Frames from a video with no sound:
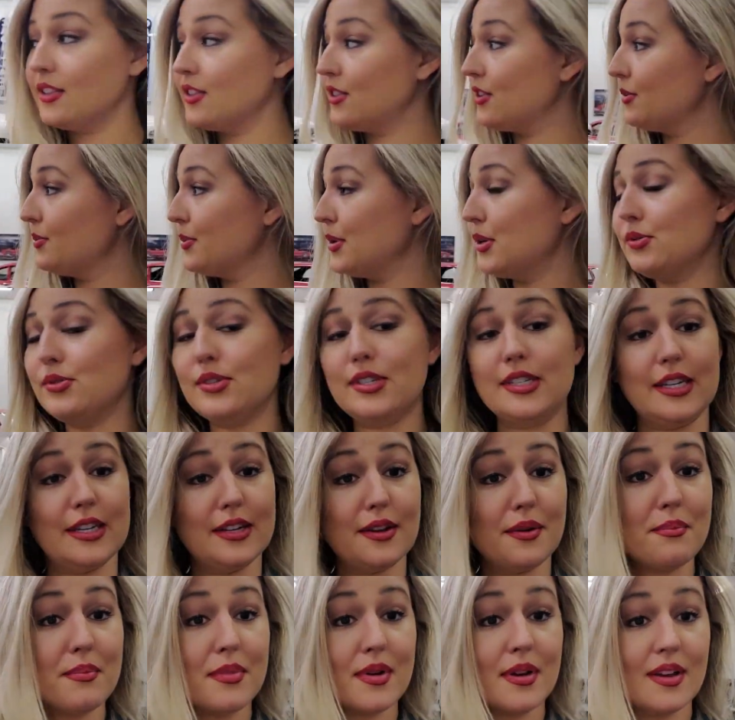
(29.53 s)
the
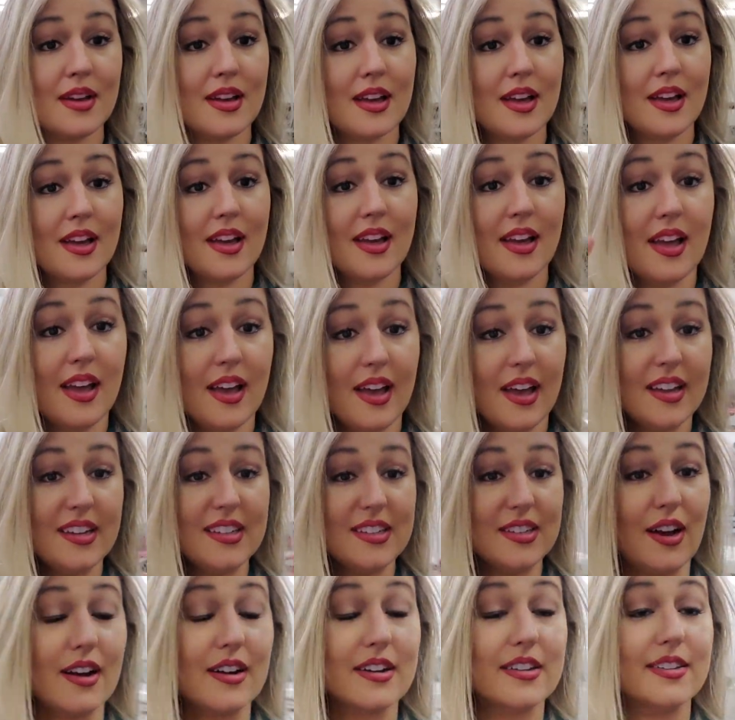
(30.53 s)
museum and
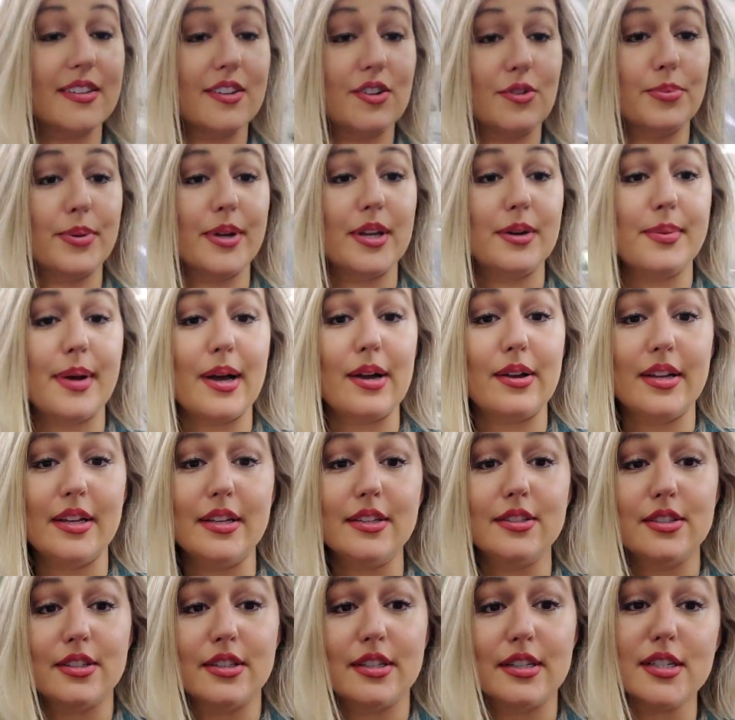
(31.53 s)
talk a little bit about
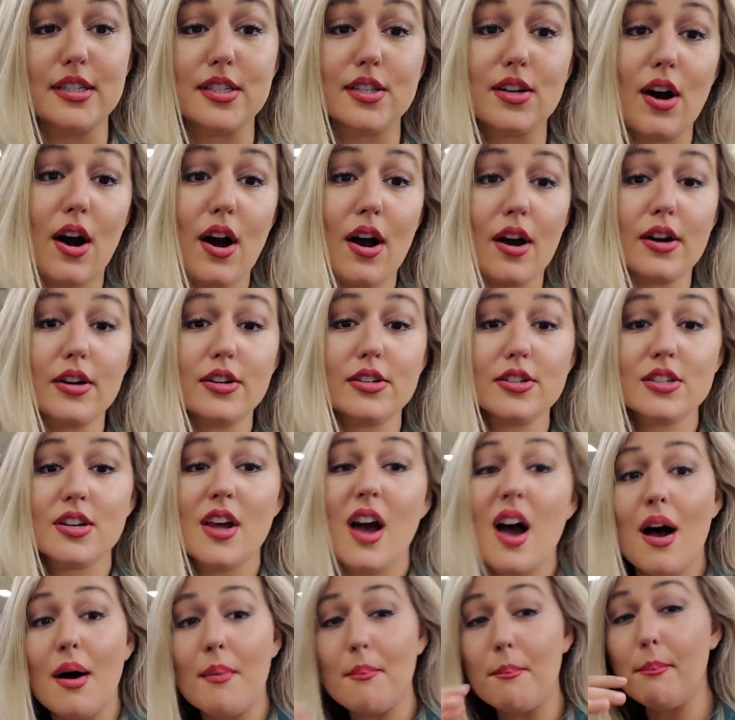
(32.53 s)
each of these cars.
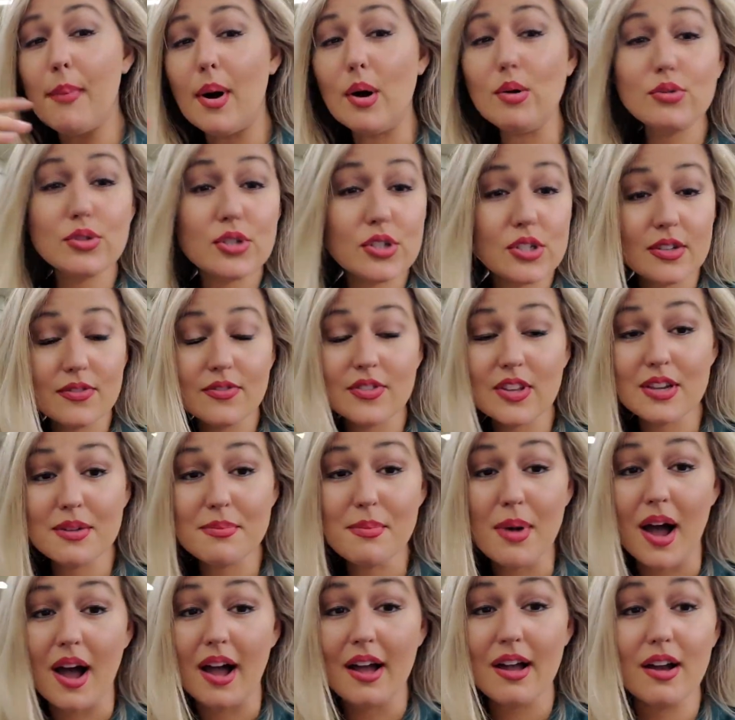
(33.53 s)
Most of them,
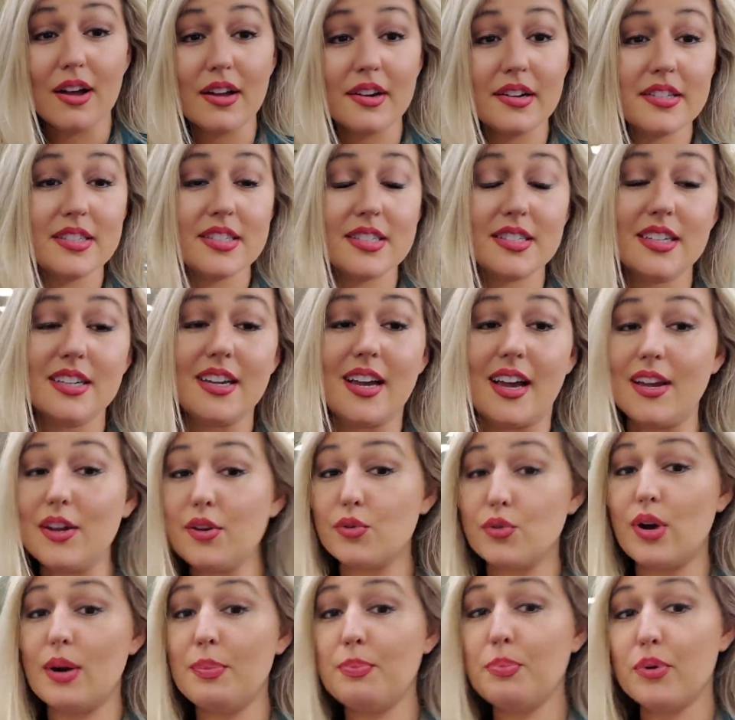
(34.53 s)
I
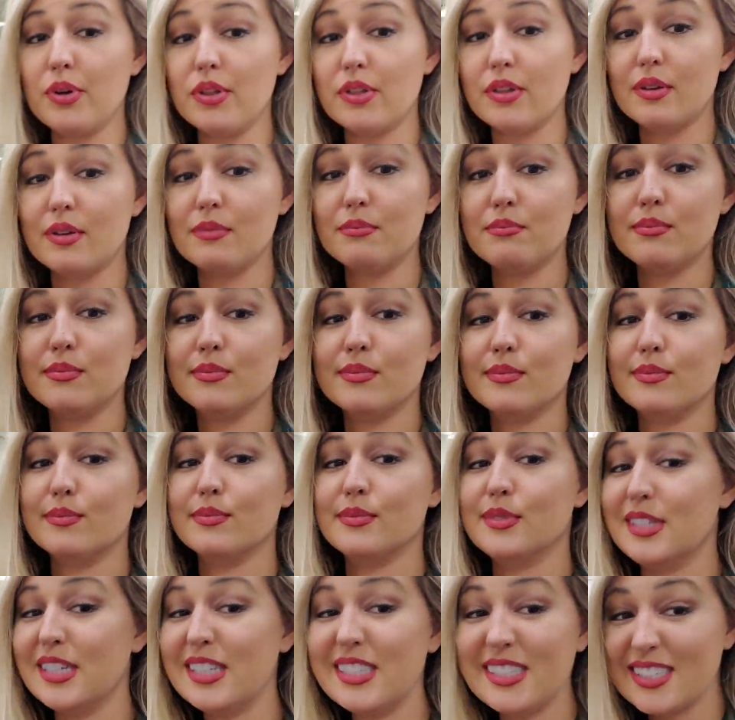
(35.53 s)
grew up with them,
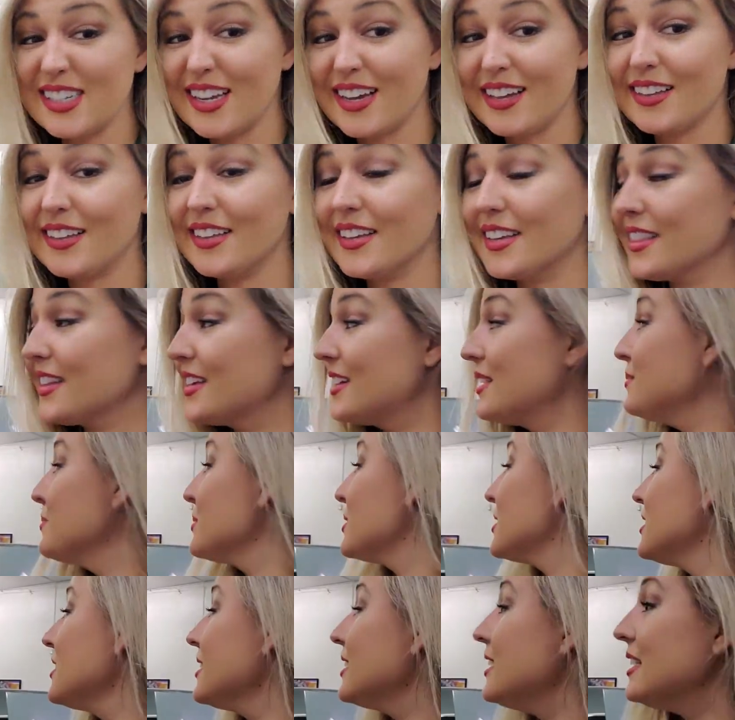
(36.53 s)
detailing them,
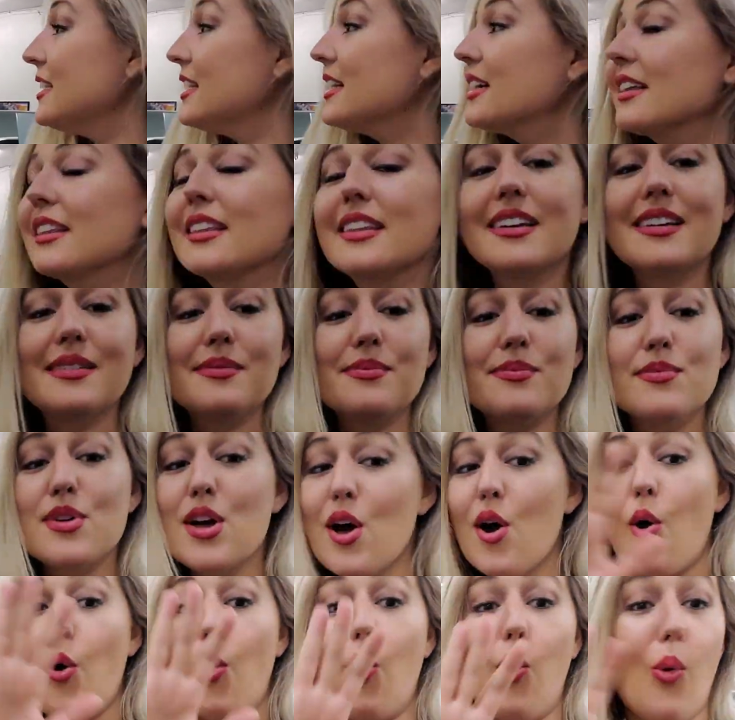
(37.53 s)
cleaning them,
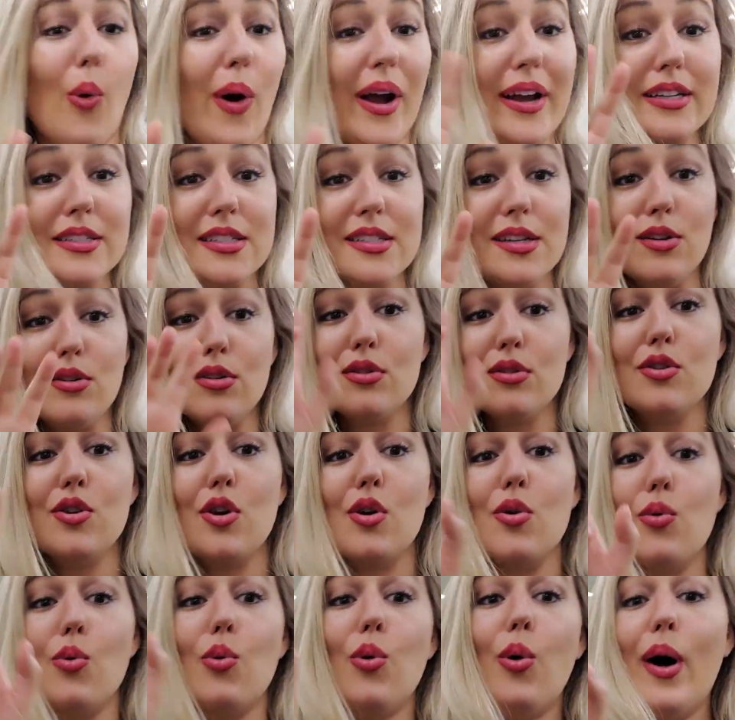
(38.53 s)
wax
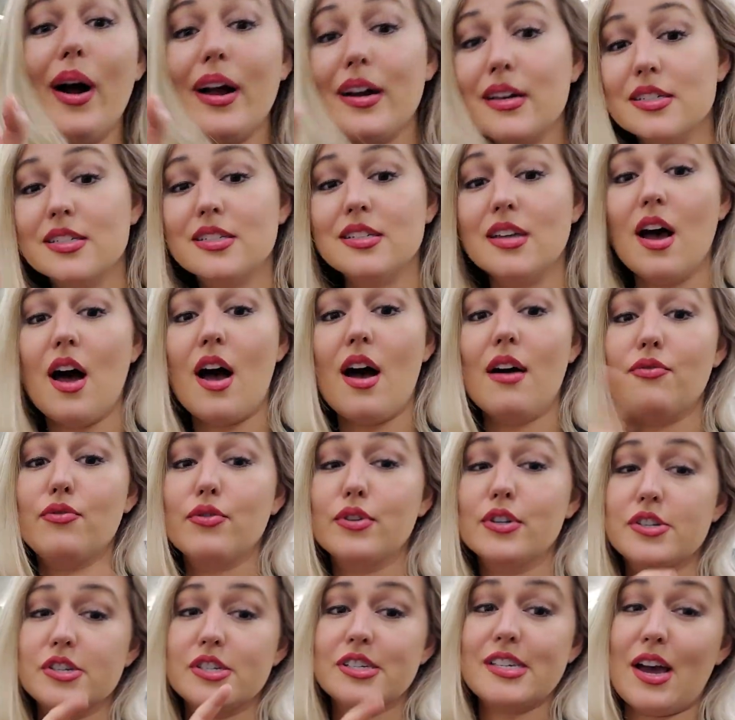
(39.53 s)
on, wax off,
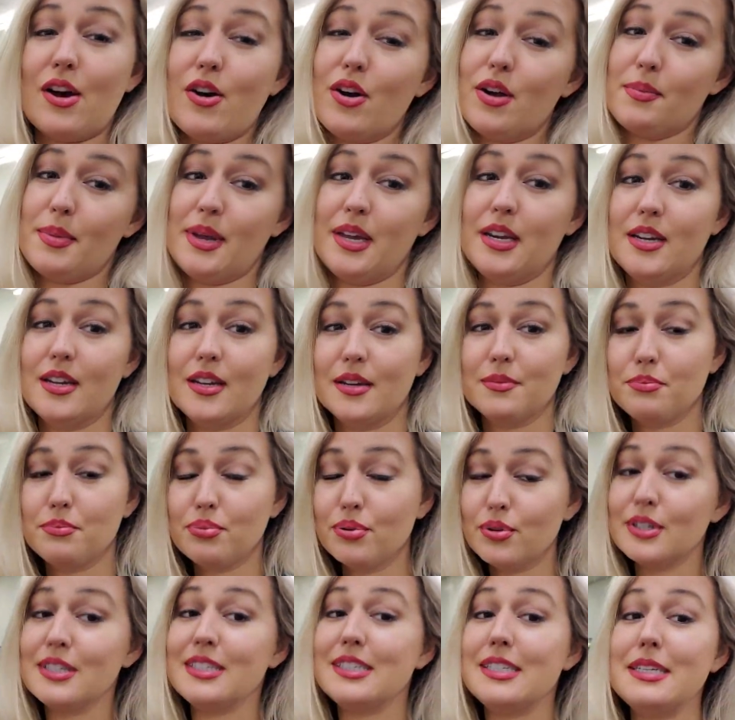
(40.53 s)
which is how I made a
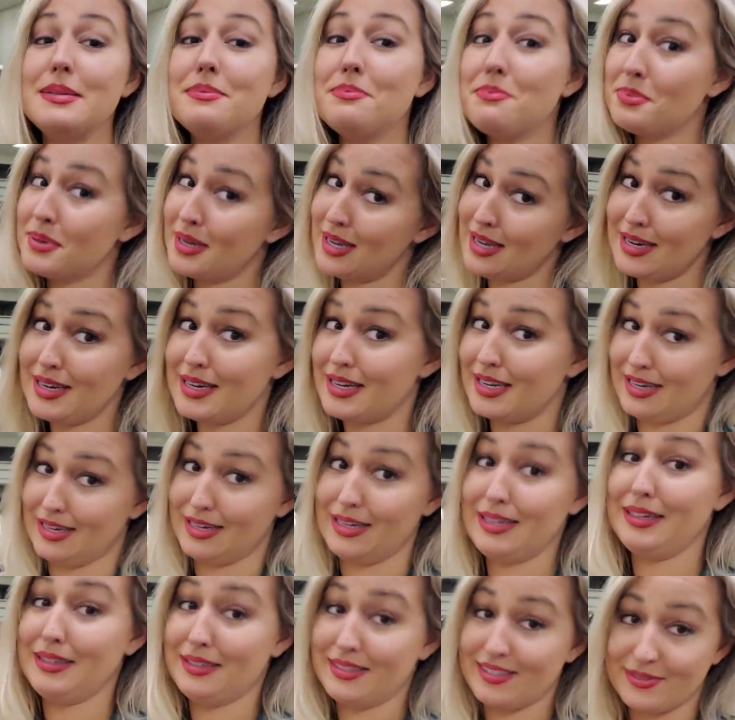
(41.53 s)
pretty
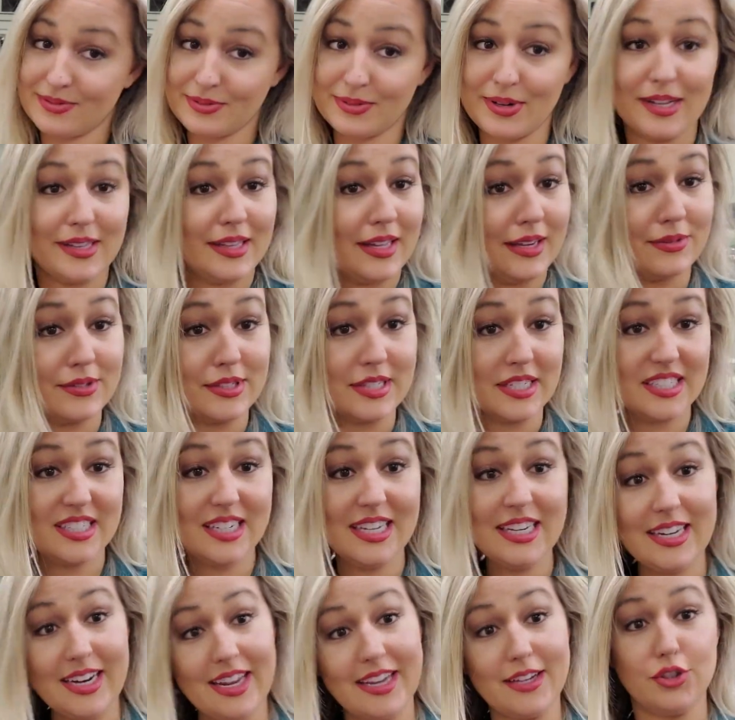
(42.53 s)
penny while I was a
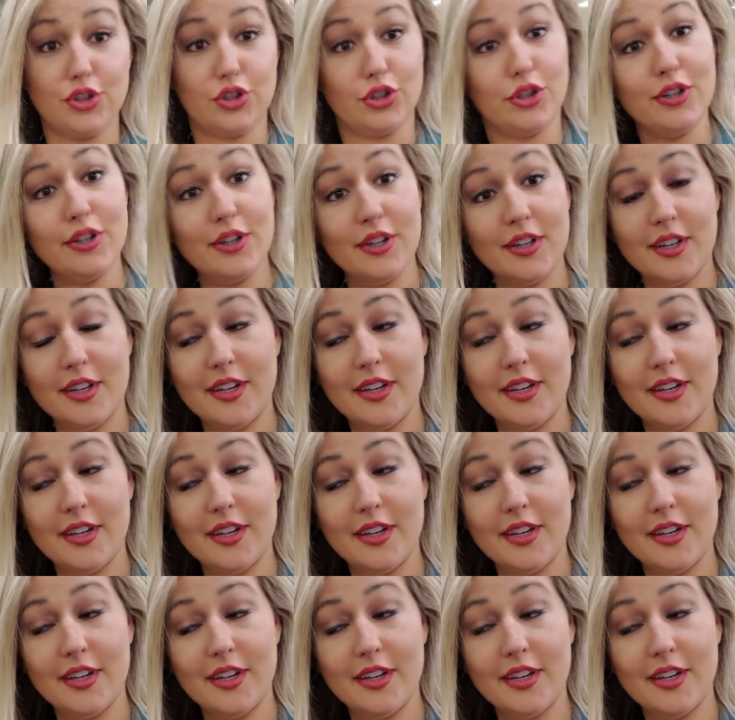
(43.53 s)
teenager.